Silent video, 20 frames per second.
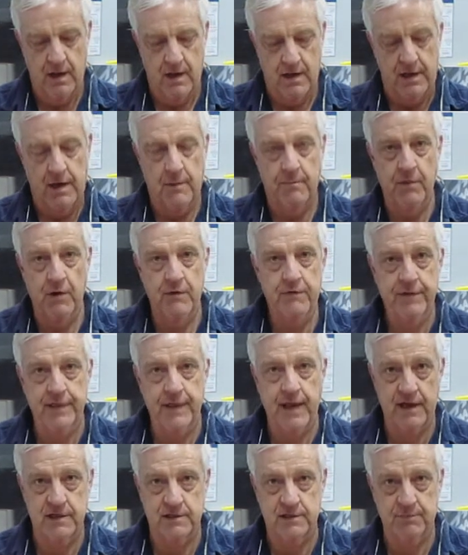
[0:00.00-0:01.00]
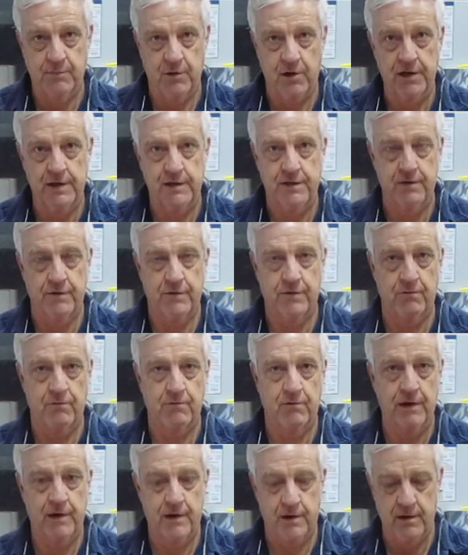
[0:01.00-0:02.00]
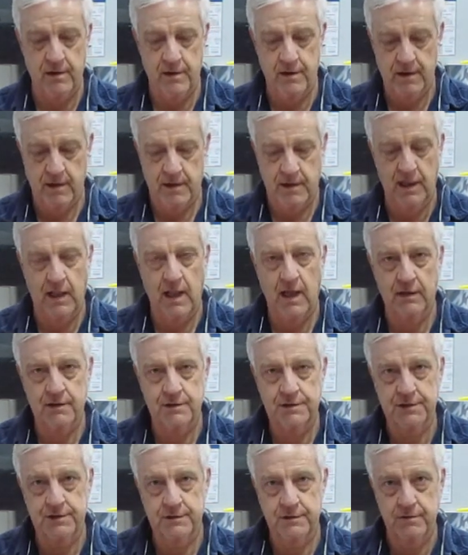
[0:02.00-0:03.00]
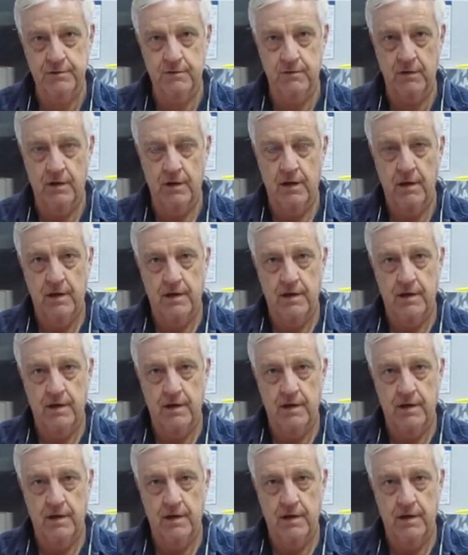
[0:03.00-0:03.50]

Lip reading: Now moving that spring to the rear, it allows you,